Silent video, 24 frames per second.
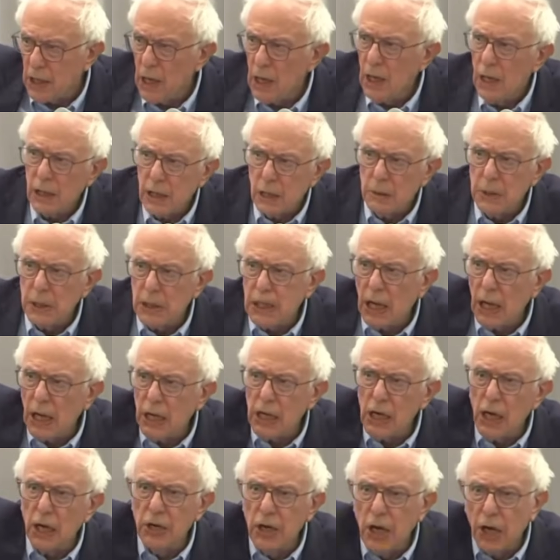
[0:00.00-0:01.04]
Let me tell
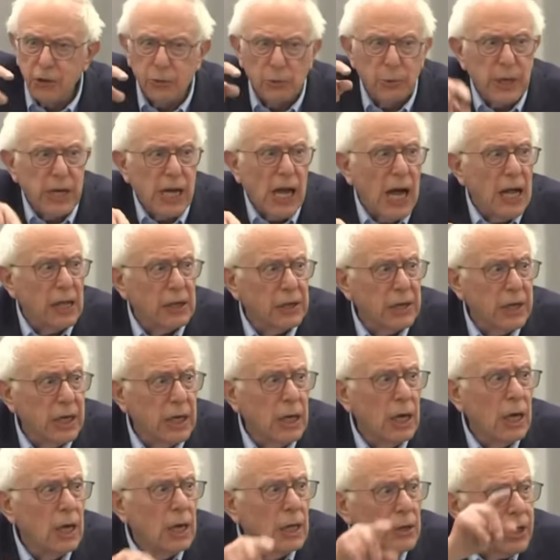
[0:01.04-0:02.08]
you another reality
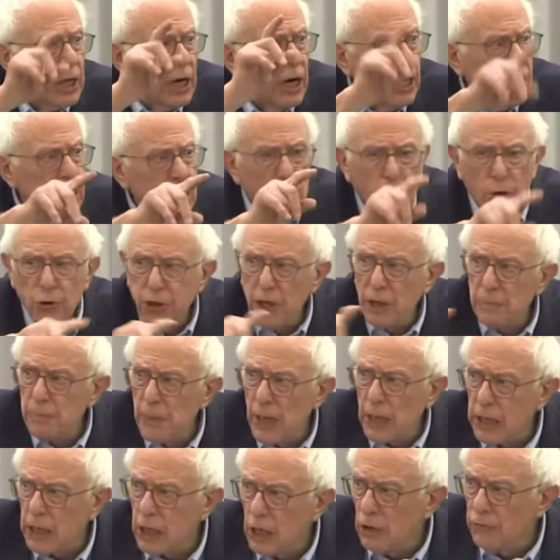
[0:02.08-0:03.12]
that I know that
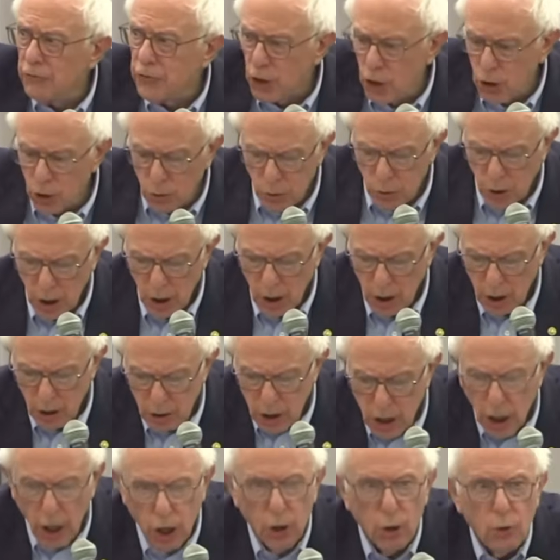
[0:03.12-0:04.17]
many of you
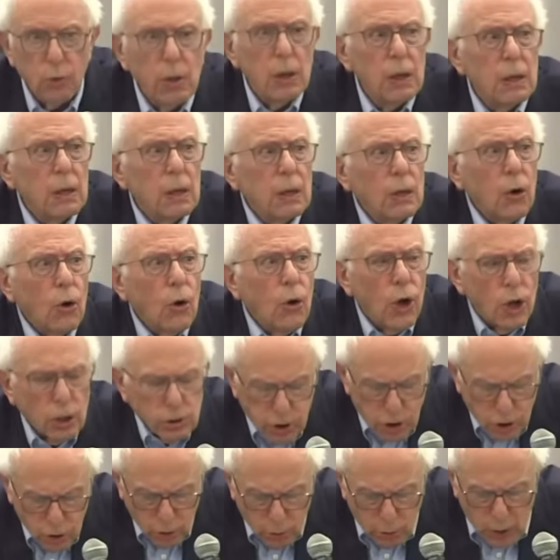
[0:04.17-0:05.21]
know all
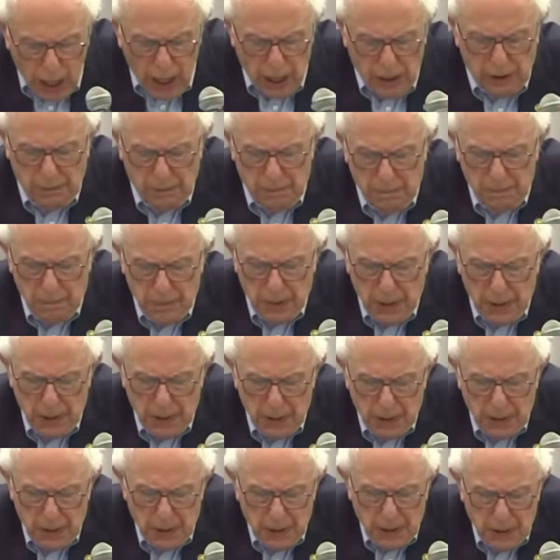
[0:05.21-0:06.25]
too well.
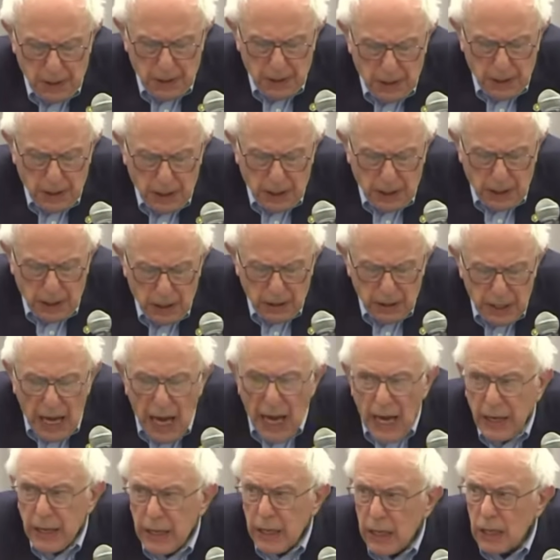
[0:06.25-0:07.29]
And
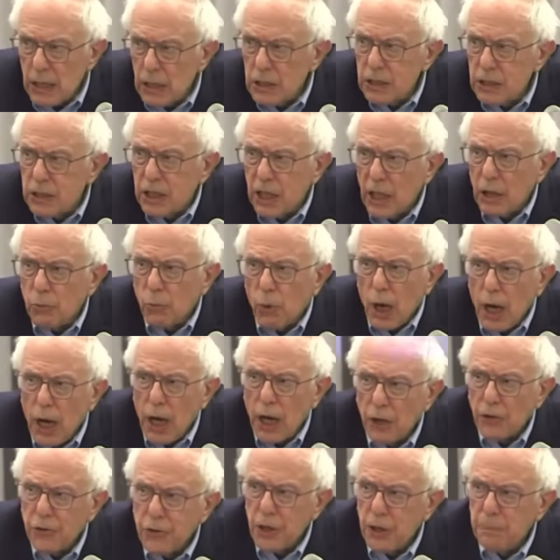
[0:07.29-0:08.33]
that is that
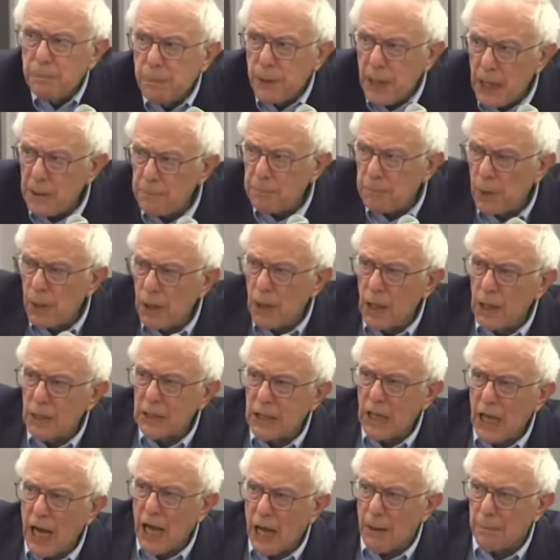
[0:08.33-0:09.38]
while the people on
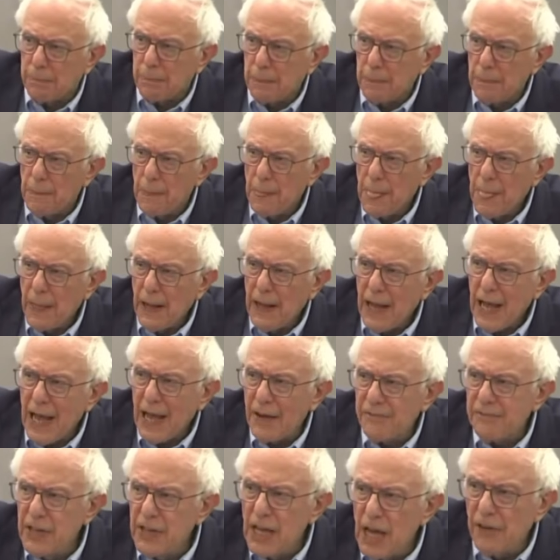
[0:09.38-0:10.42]
top
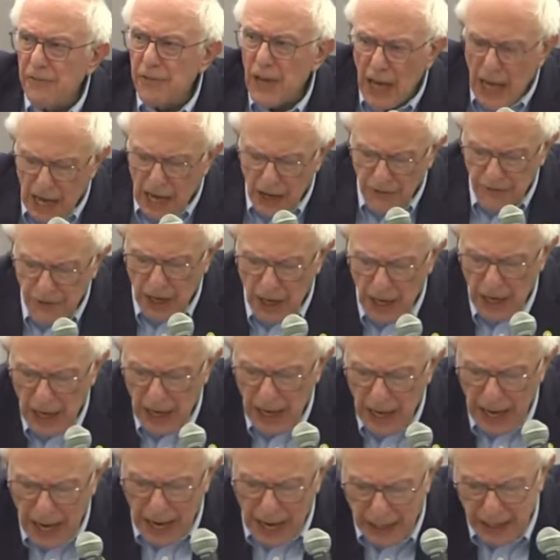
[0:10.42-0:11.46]
have never, ever
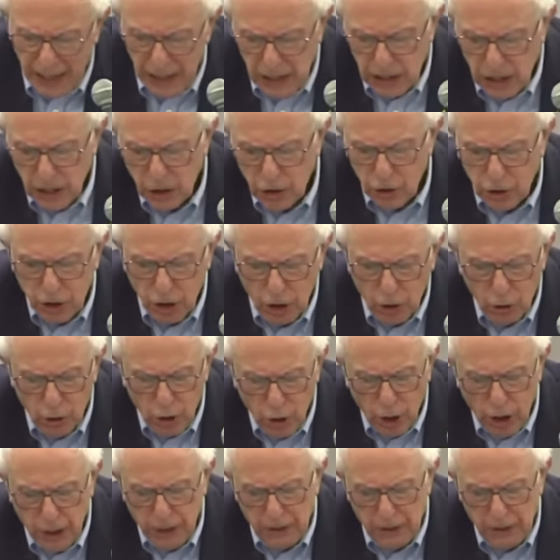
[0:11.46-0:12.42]
had it so good,